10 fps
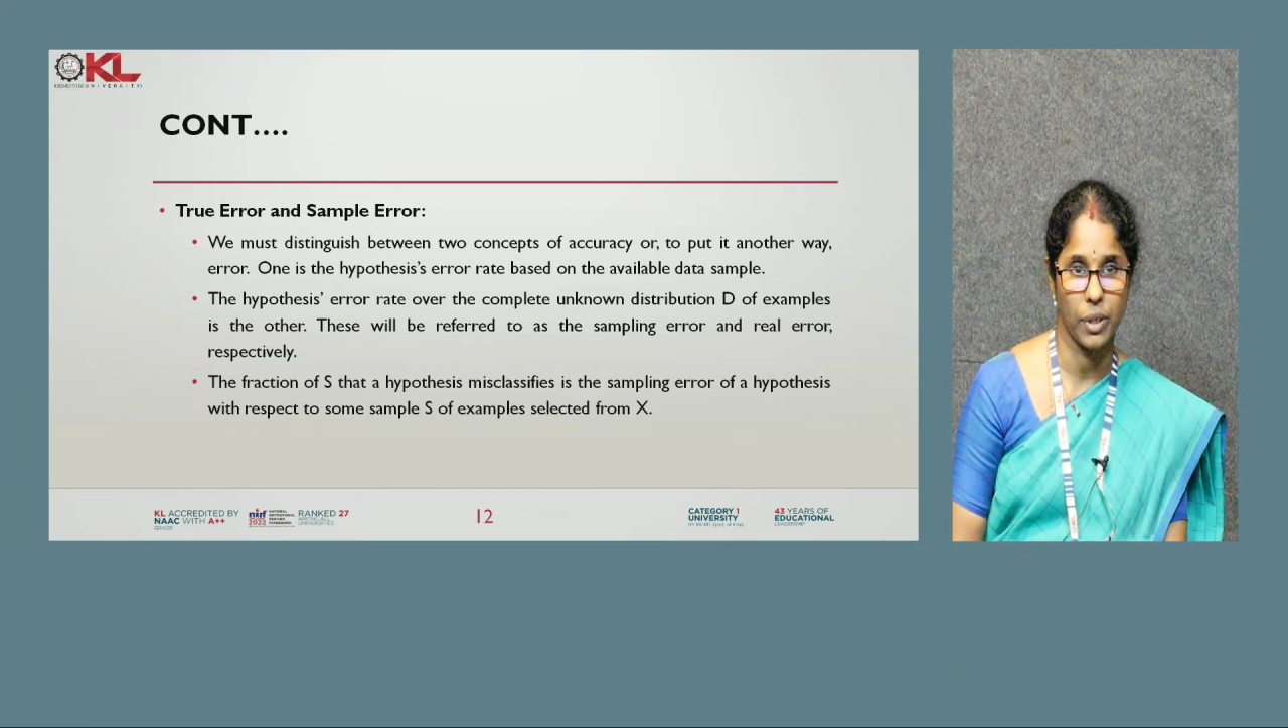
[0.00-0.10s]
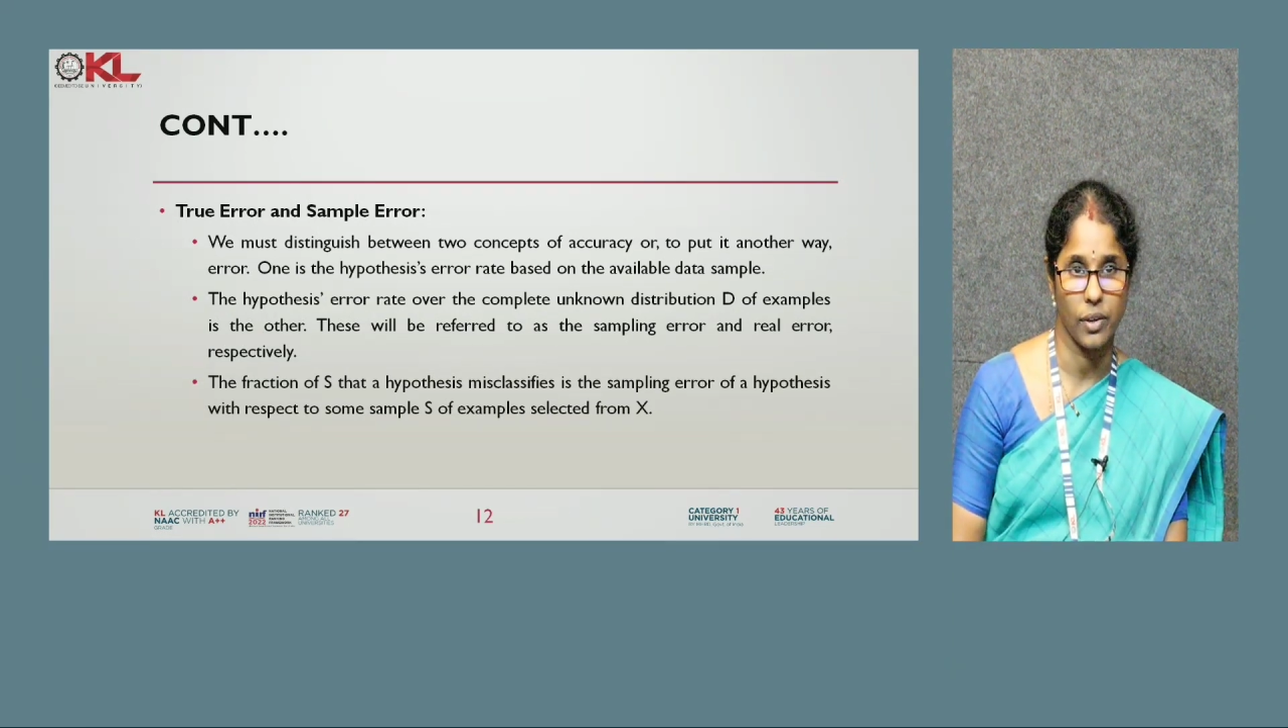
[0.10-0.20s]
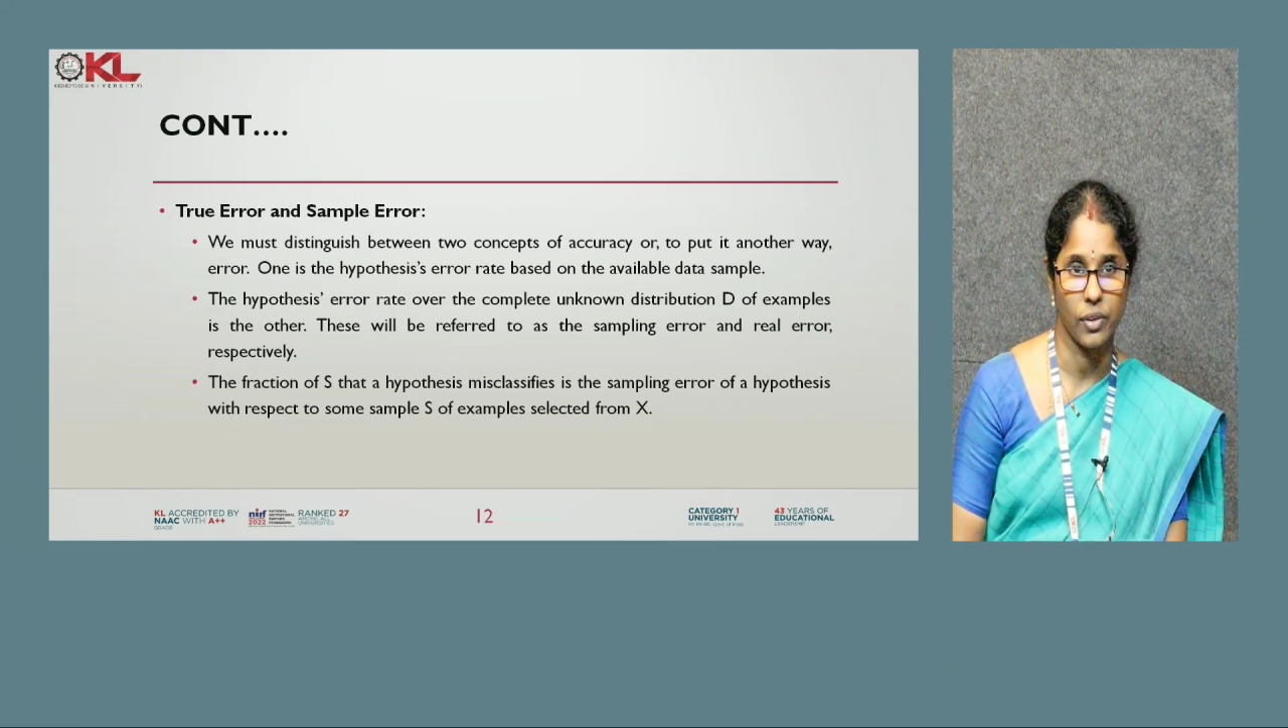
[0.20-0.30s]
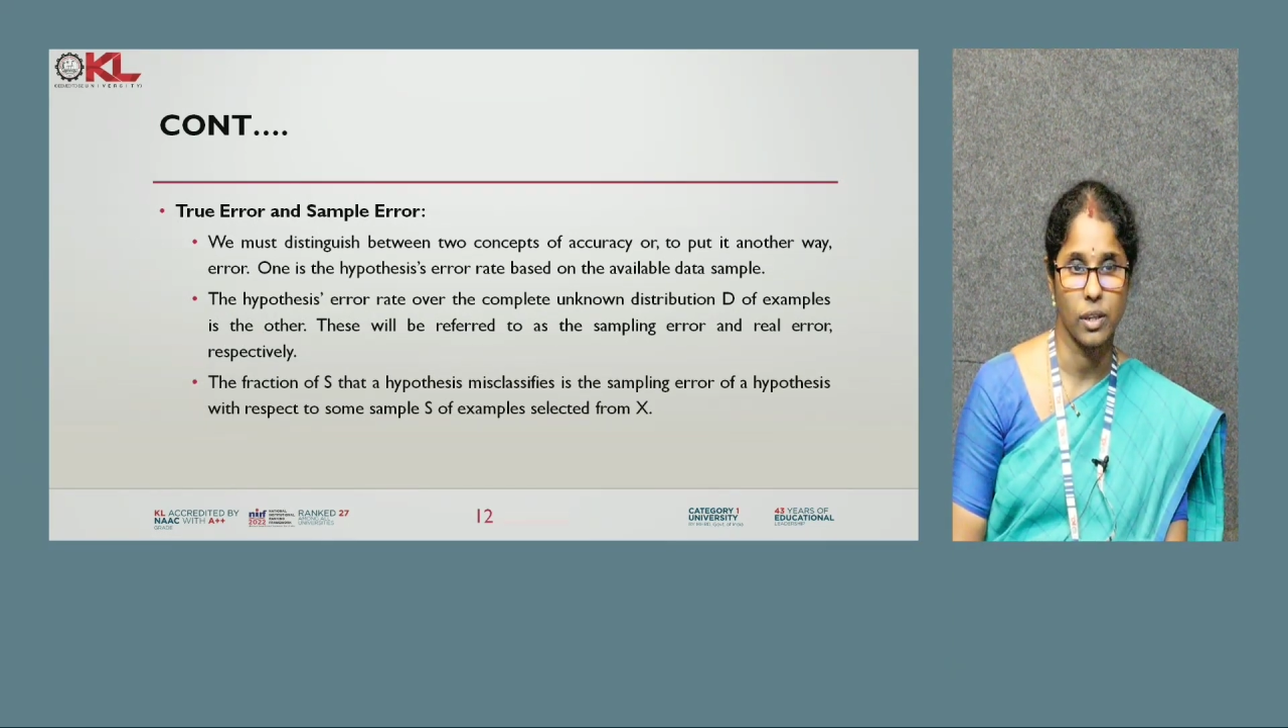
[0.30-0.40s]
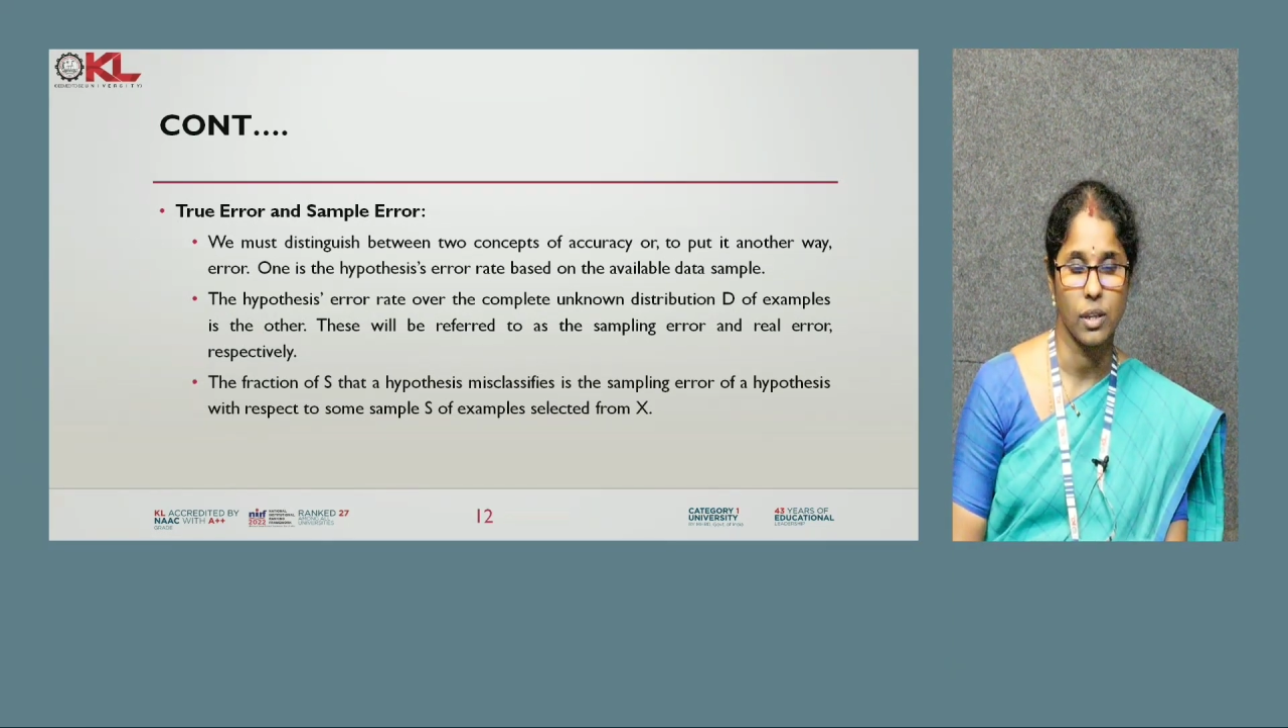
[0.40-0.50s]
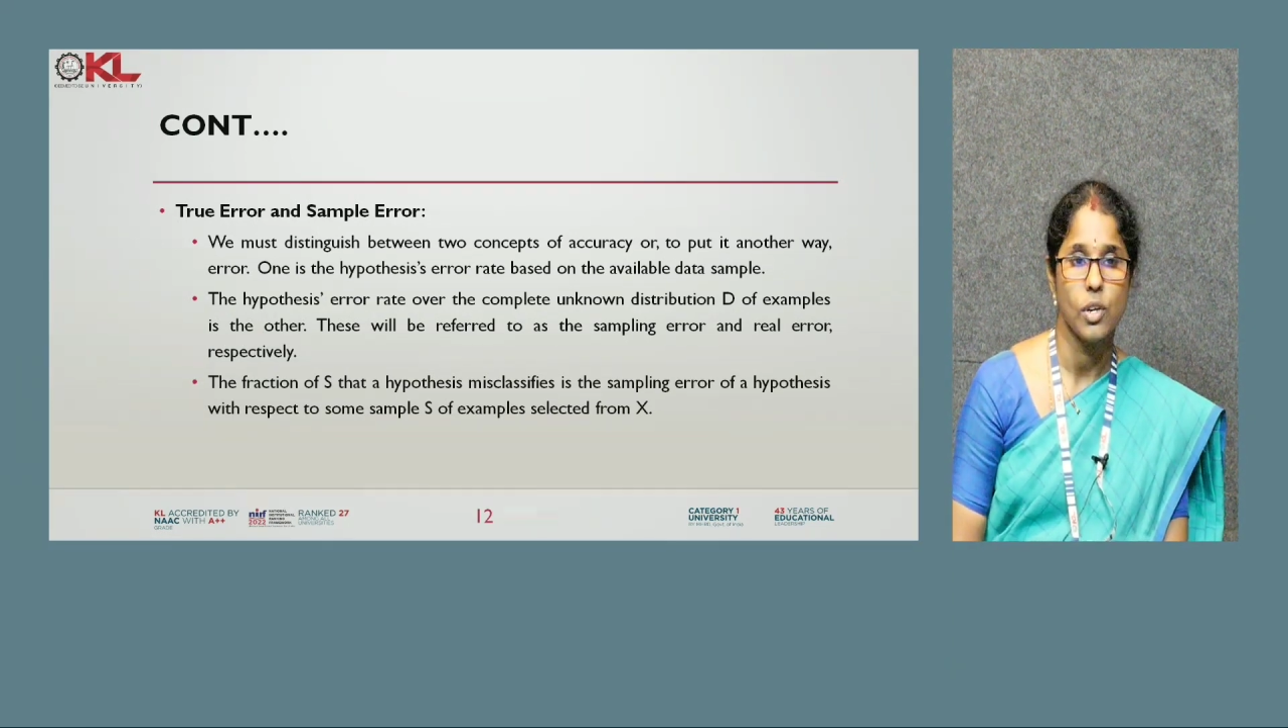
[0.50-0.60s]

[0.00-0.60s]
error.